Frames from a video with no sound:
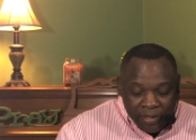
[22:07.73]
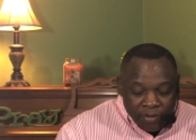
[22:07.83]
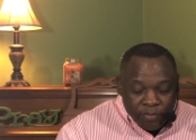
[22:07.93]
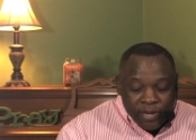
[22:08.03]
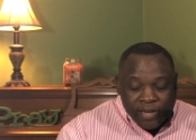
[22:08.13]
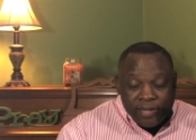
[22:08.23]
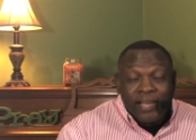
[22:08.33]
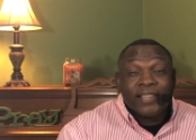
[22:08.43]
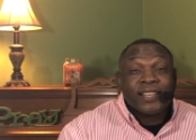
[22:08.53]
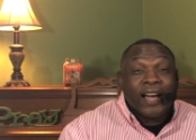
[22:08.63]

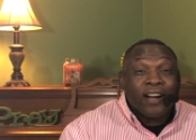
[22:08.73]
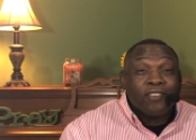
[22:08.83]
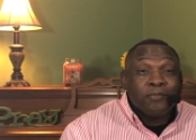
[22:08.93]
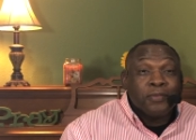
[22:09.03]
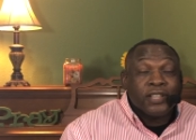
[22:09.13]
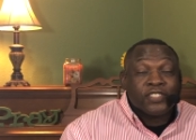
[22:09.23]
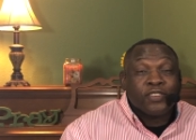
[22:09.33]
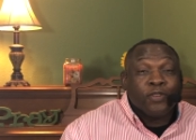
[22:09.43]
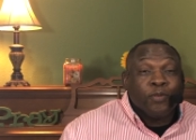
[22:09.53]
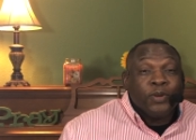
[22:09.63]
recognize how much
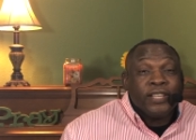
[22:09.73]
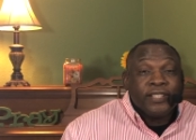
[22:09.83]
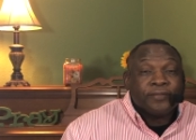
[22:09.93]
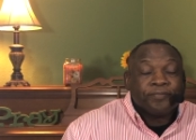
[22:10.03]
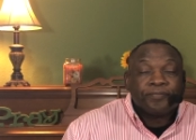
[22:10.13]
we